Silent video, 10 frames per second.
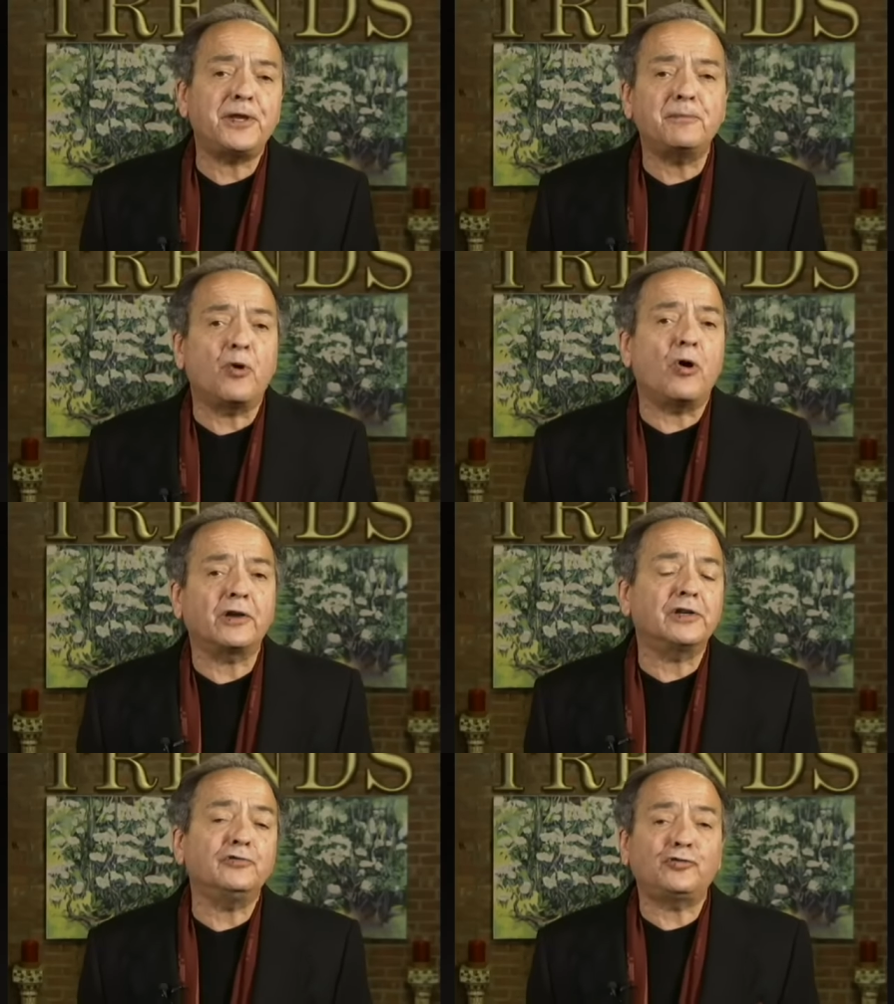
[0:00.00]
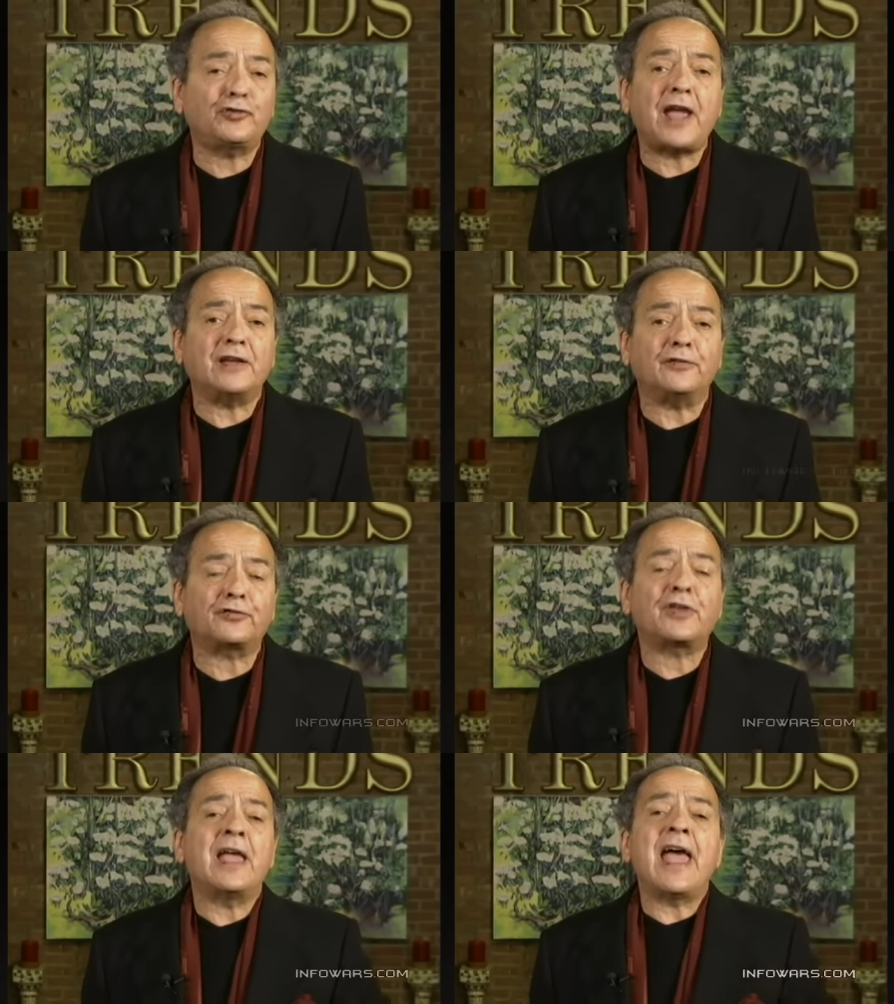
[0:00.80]
Morgan
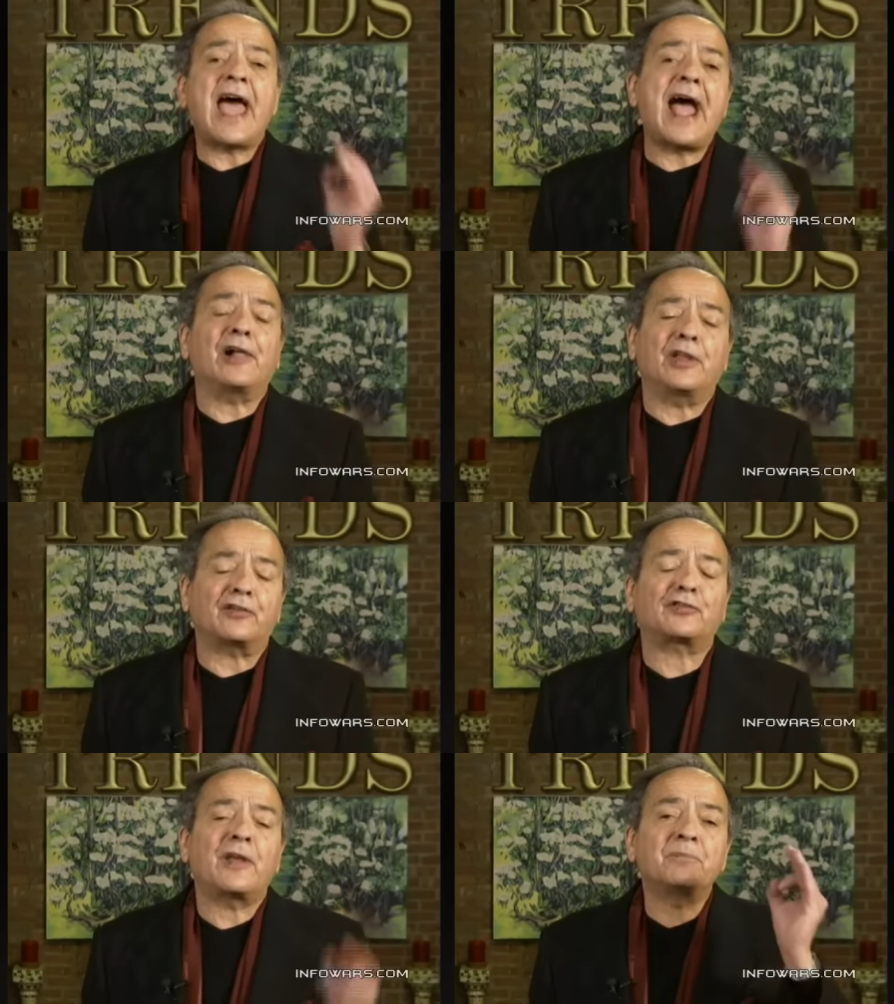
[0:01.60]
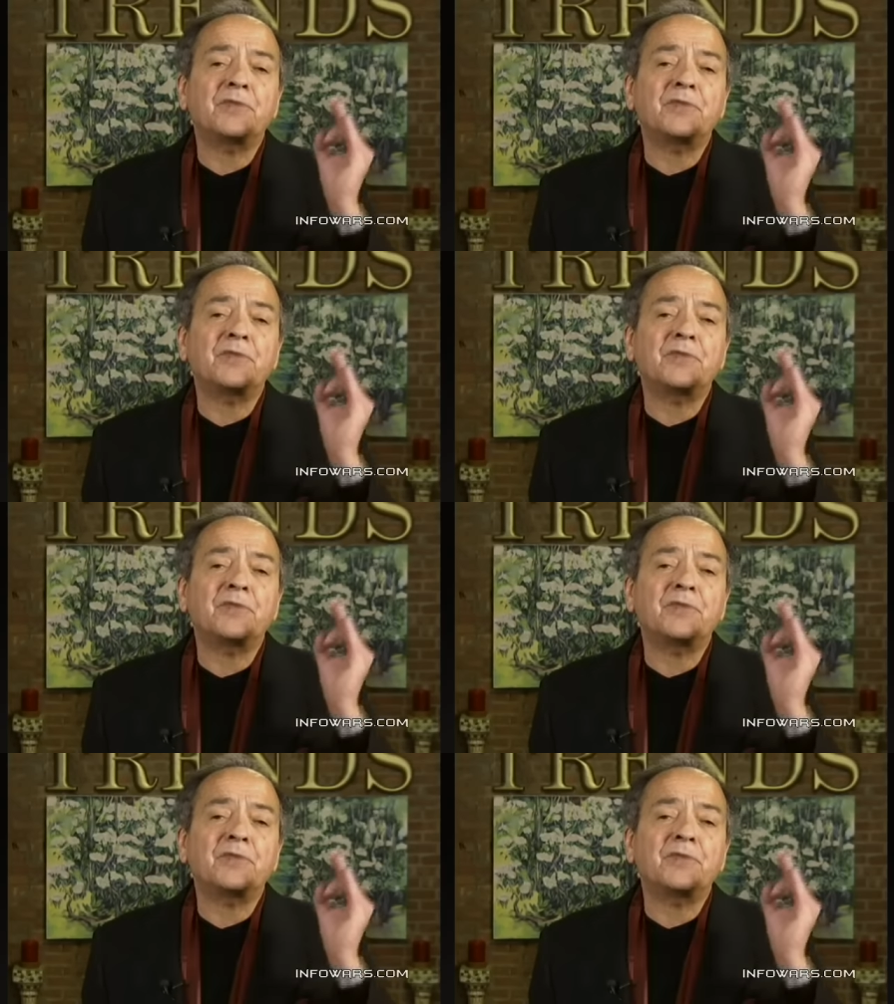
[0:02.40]
Chase. Alex.